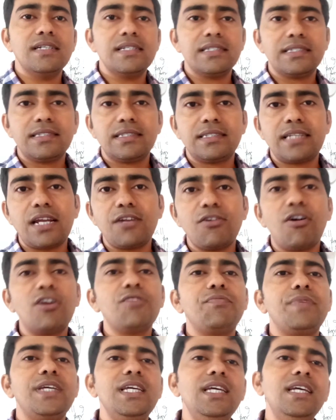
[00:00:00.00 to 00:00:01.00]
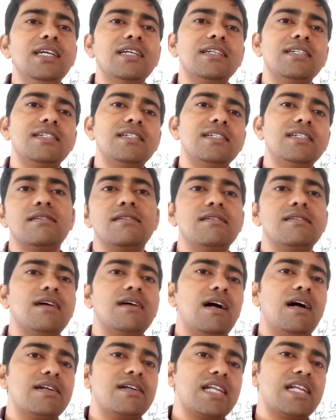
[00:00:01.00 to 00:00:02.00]
shall not be
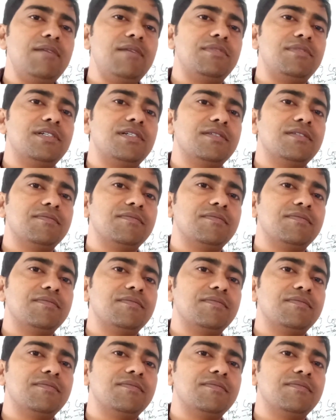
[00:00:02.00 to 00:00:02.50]
untrimmed.